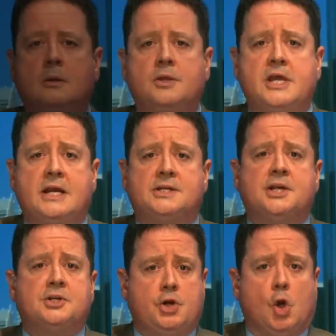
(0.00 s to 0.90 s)
The
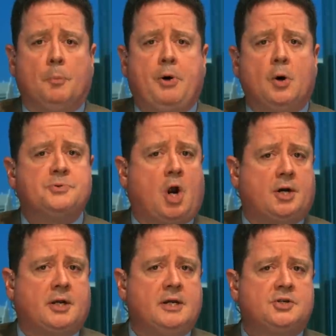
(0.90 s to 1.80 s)
86-year-old Pope's
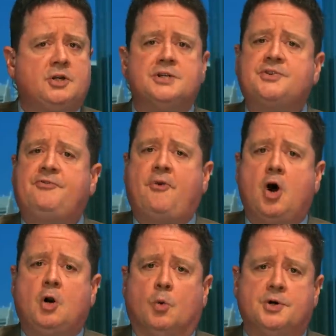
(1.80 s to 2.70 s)
heart condition is
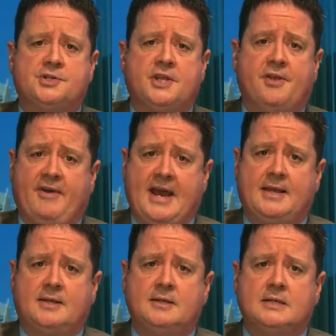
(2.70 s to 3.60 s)
far worse than the
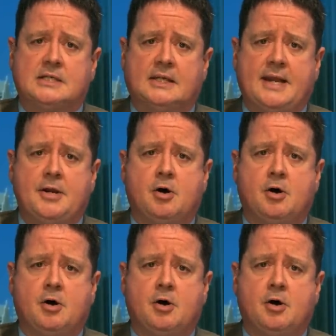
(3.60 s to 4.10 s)
Vatican is letting